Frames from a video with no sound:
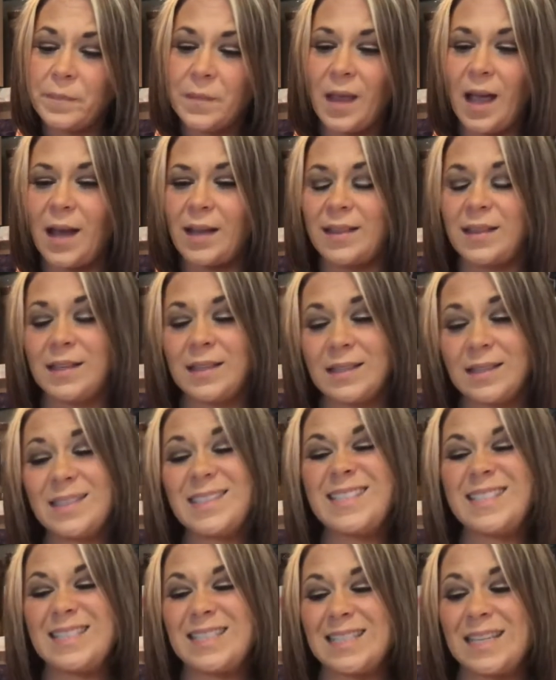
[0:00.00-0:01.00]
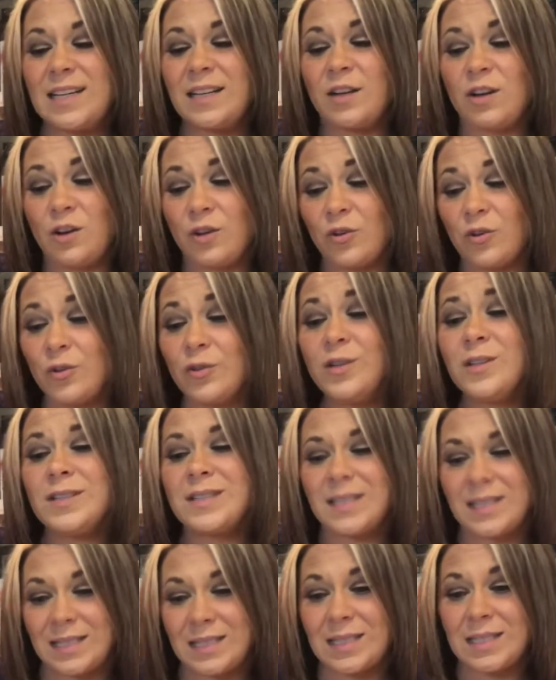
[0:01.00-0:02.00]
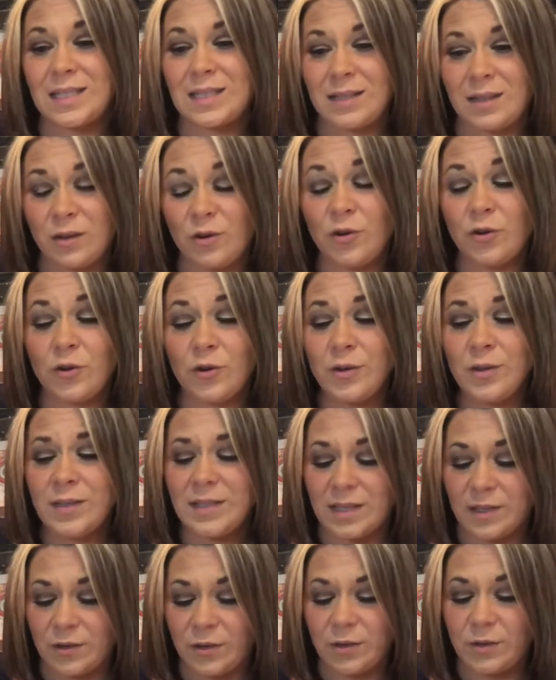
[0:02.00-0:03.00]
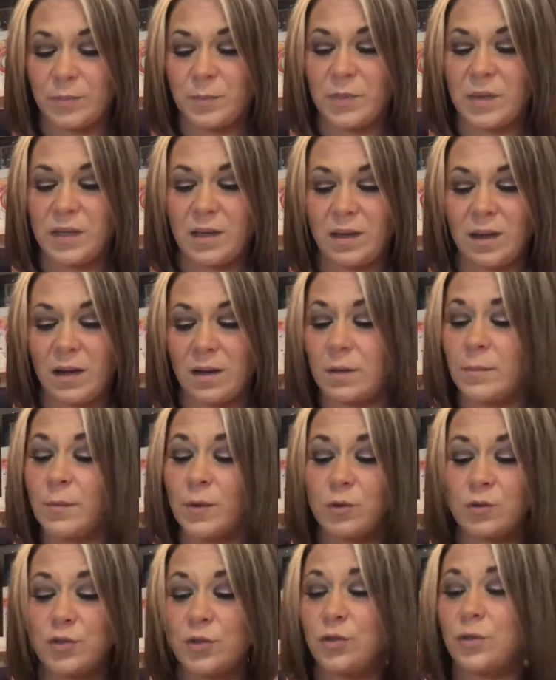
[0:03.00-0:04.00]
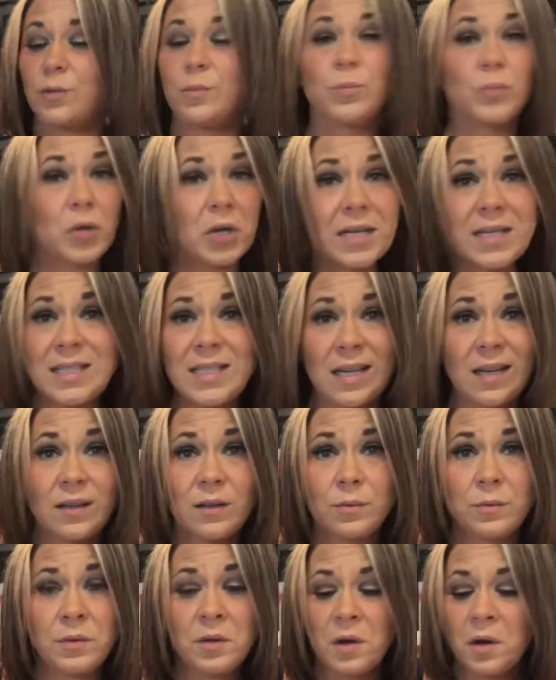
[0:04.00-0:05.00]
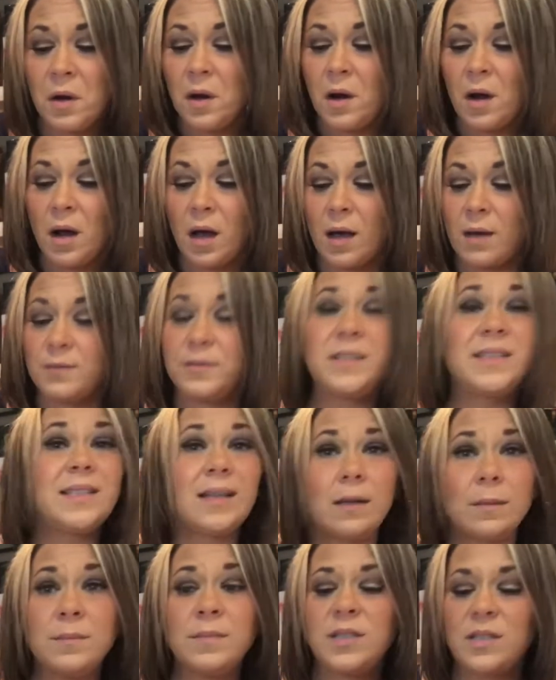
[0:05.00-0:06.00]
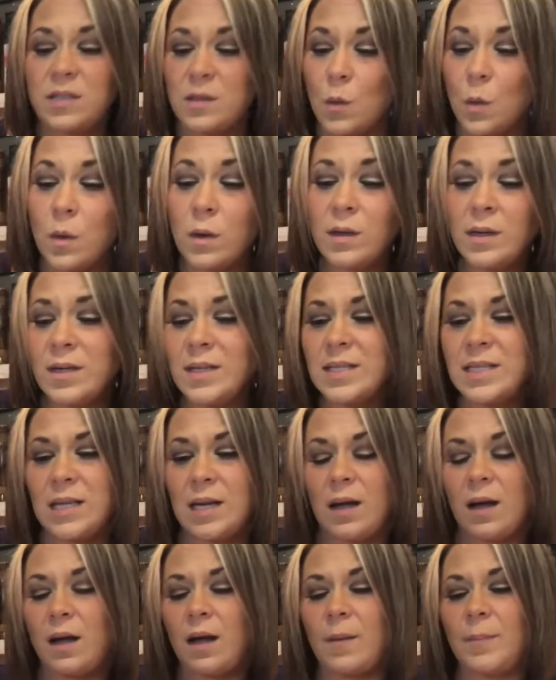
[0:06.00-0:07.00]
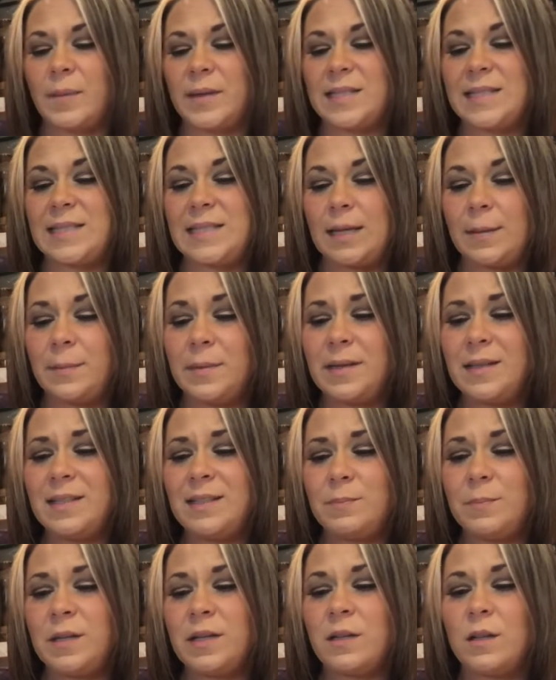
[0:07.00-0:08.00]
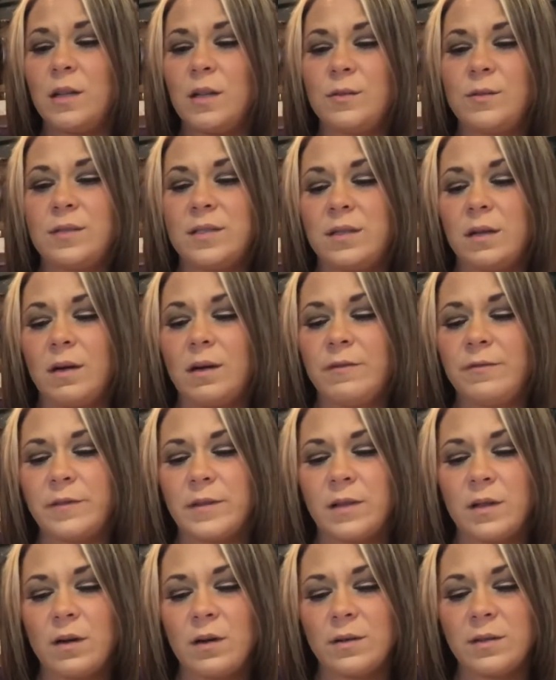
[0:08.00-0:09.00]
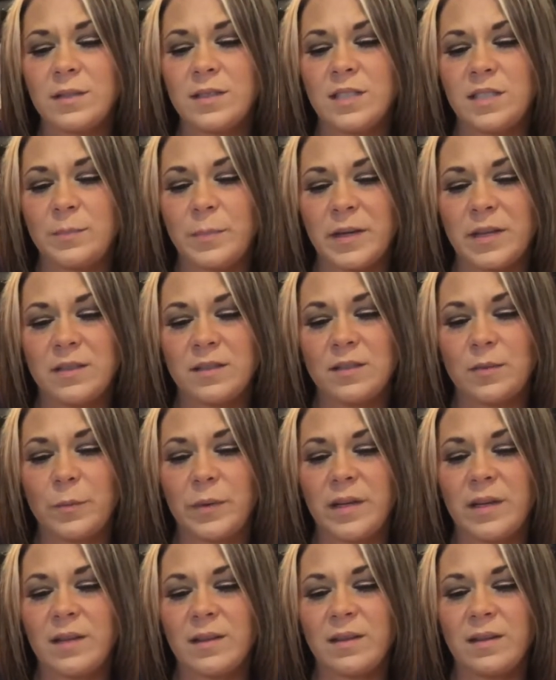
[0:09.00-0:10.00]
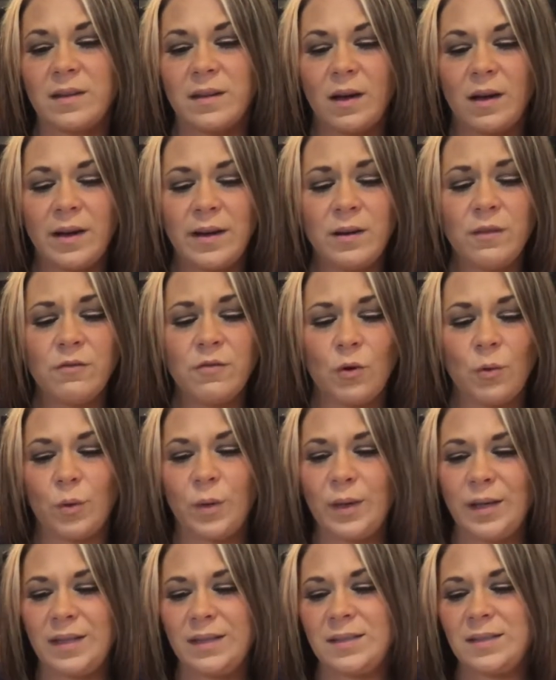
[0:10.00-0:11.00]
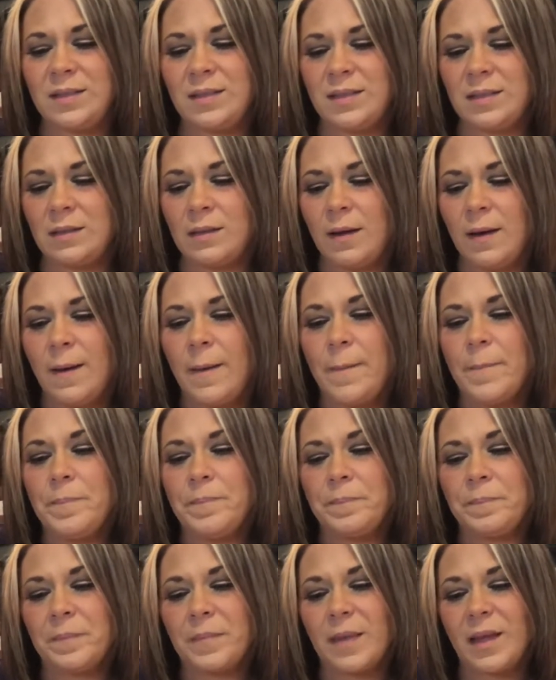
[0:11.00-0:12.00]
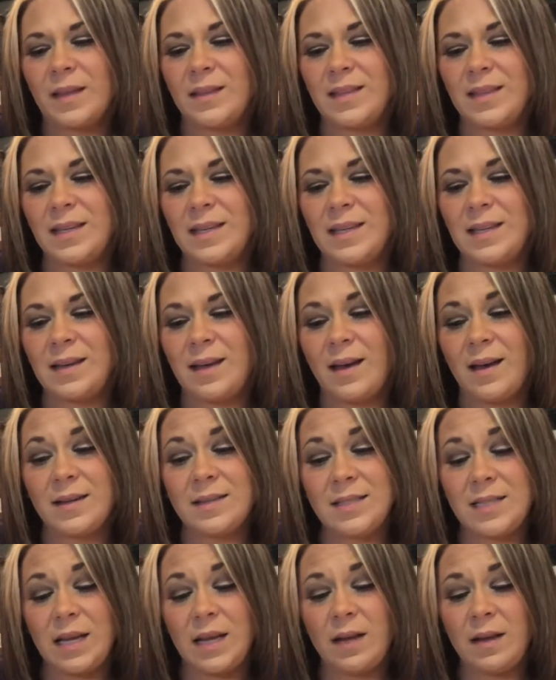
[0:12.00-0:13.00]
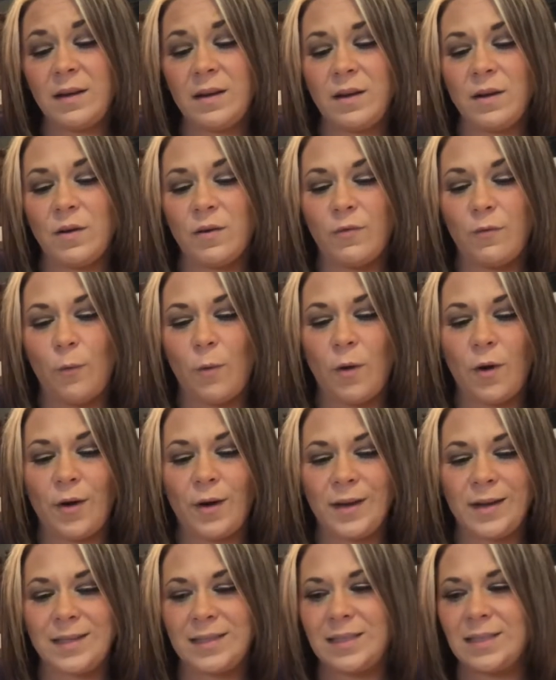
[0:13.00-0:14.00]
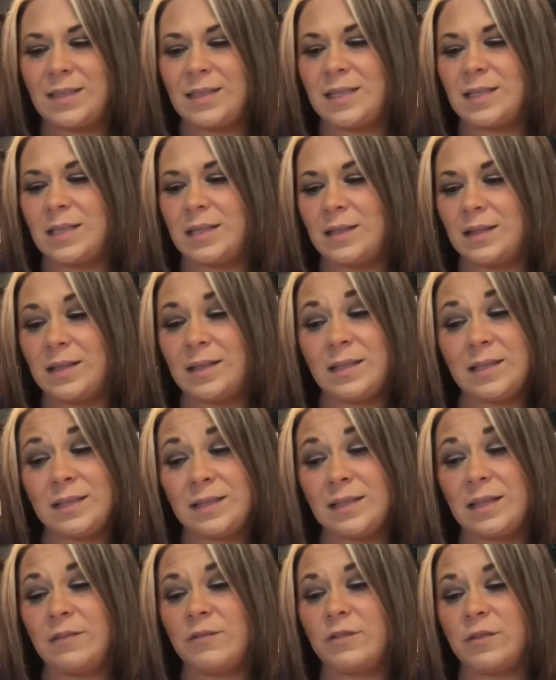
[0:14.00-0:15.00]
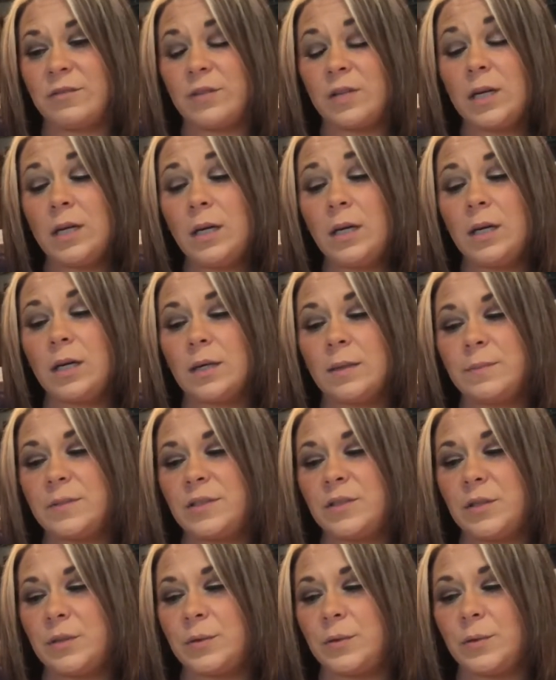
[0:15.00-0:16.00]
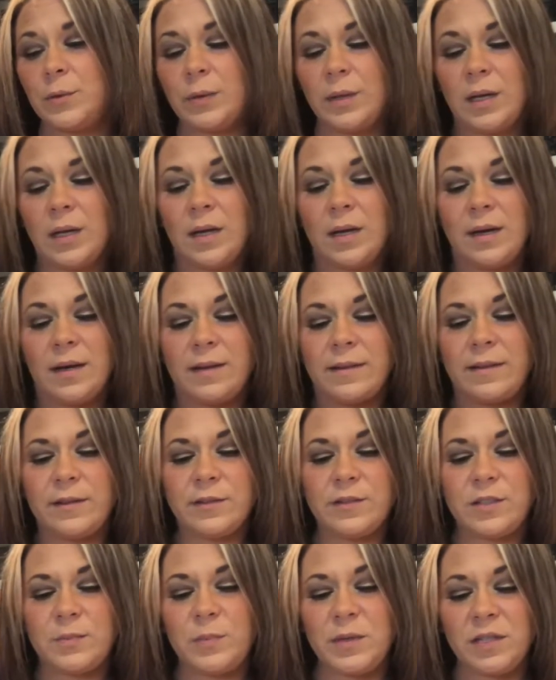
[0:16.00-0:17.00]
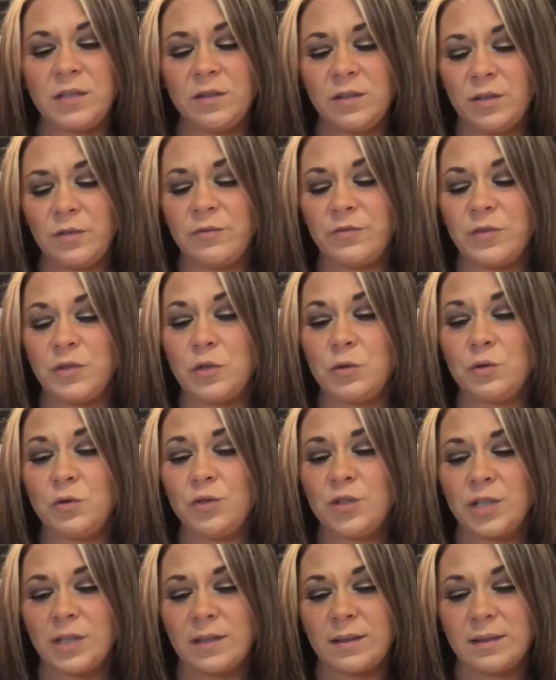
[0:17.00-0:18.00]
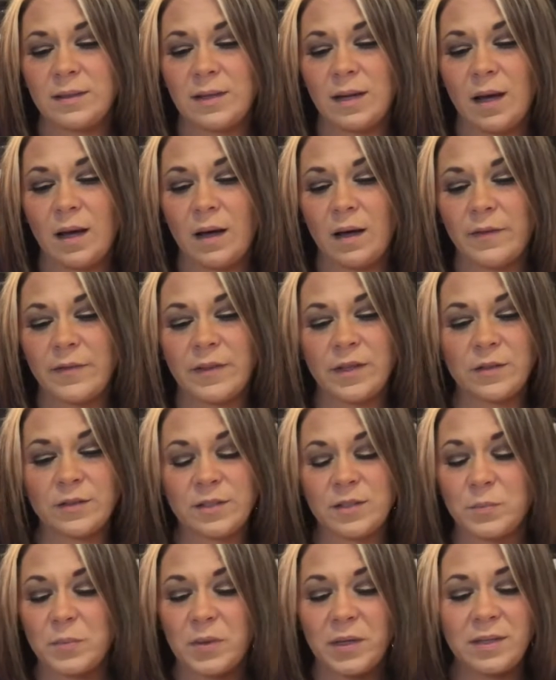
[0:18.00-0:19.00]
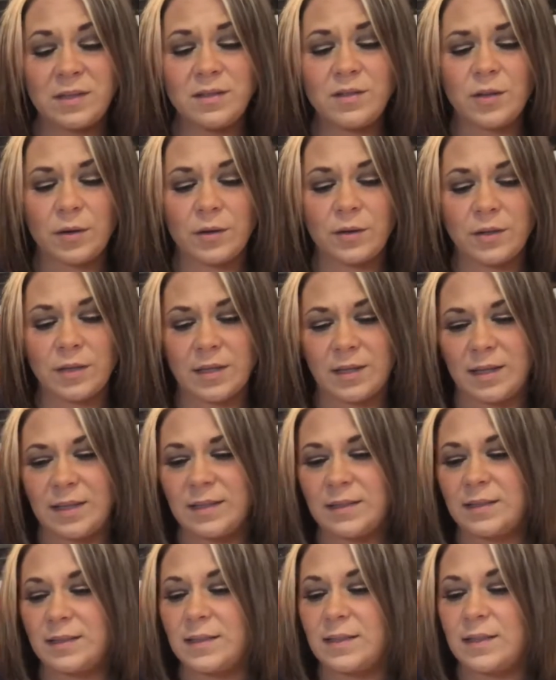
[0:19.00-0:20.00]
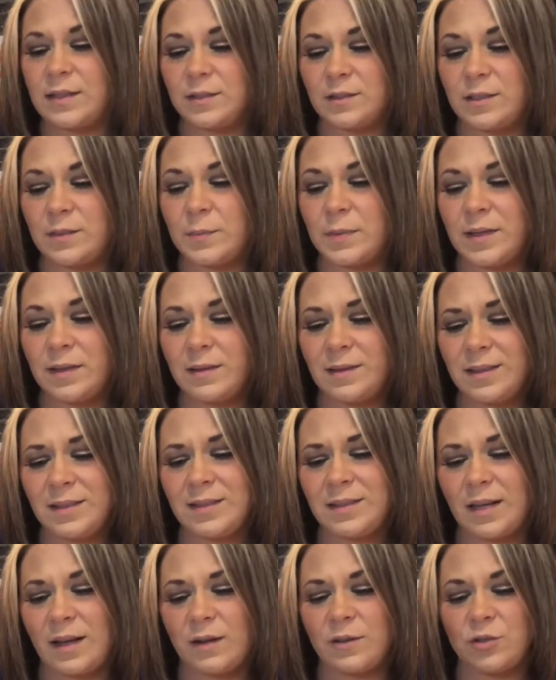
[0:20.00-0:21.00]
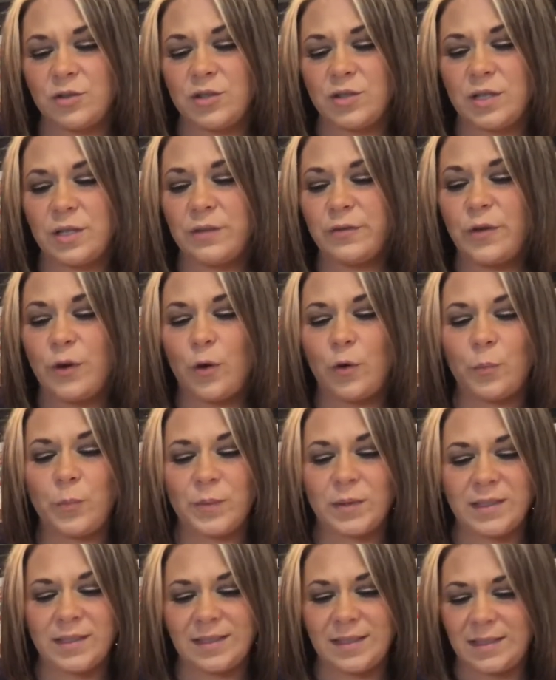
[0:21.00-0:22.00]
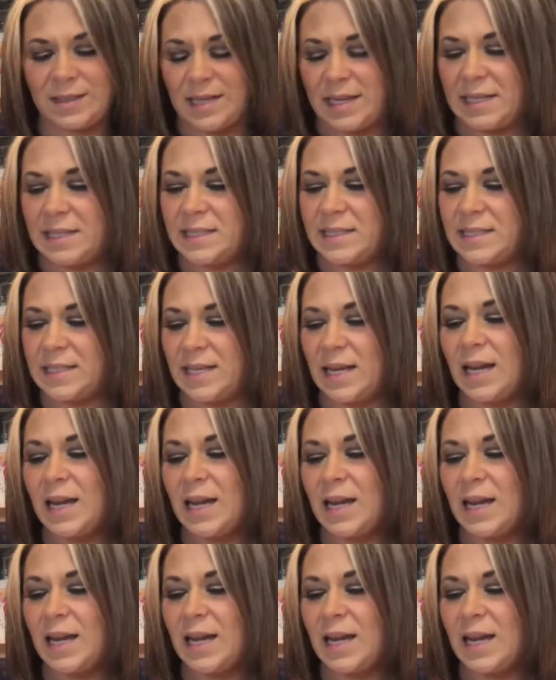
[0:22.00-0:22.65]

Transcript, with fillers: I think this is going to hurt. It's going to hurt. It could be an emotional breakdown of some sort, uh, but somebody's been closed off in the heart space. We get the Nine of Coins, the uh, Ten of Wands, the Seven of Cups. So there's been confusion. Uh, there's been darkness. There's been this energy of hopelessness.